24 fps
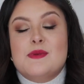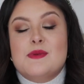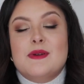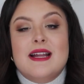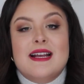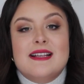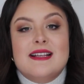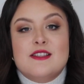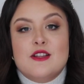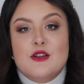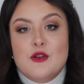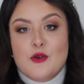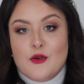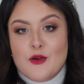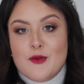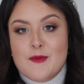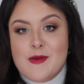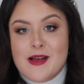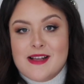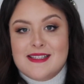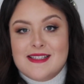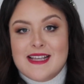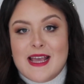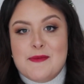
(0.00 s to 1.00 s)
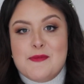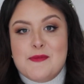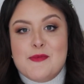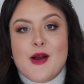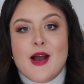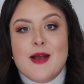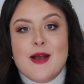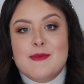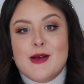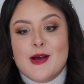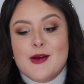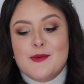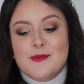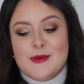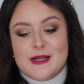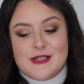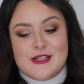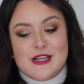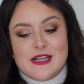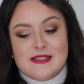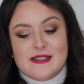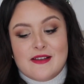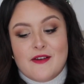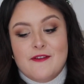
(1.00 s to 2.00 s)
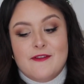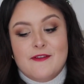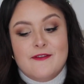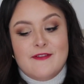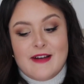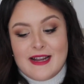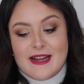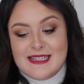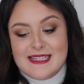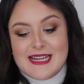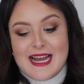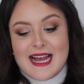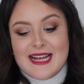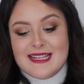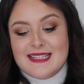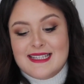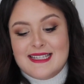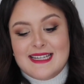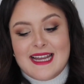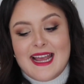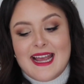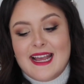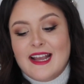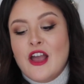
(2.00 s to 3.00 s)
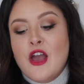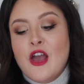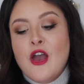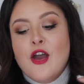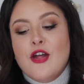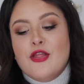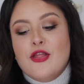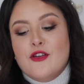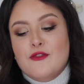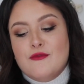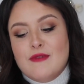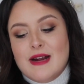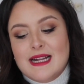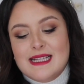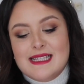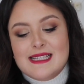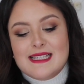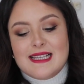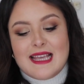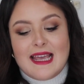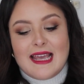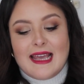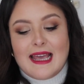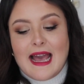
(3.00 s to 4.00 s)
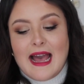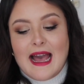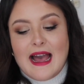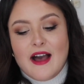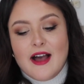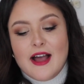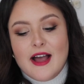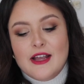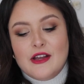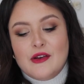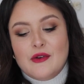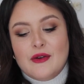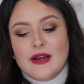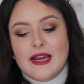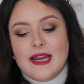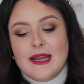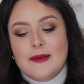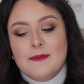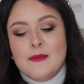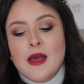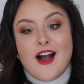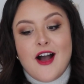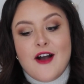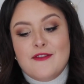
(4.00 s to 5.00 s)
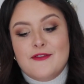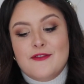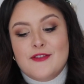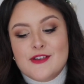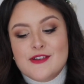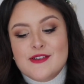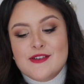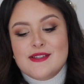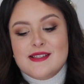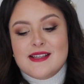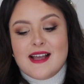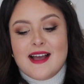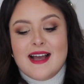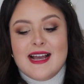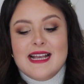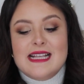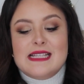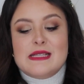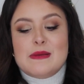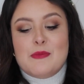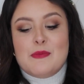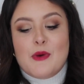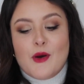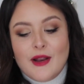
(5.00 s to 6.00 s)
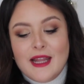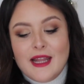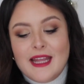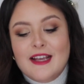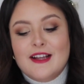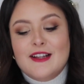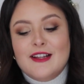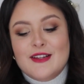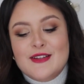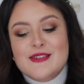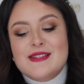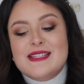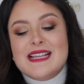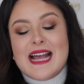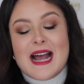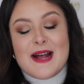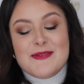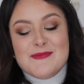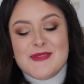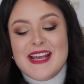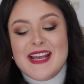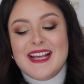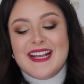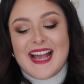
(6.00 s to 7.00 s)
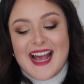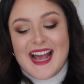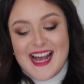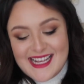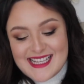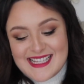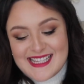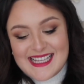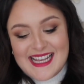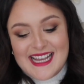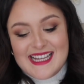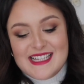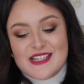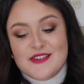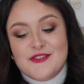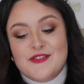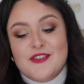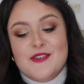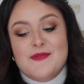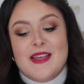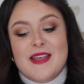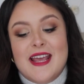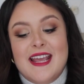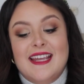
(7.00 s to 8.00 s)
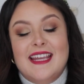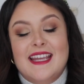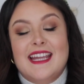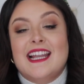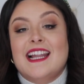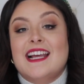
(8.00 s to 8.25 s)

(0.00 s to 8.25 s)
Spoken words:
one has the Laura Mercier Primer, which is fantastic. The Ren Skincare Eye Cream. A full-size polyglutamic acid from the Inky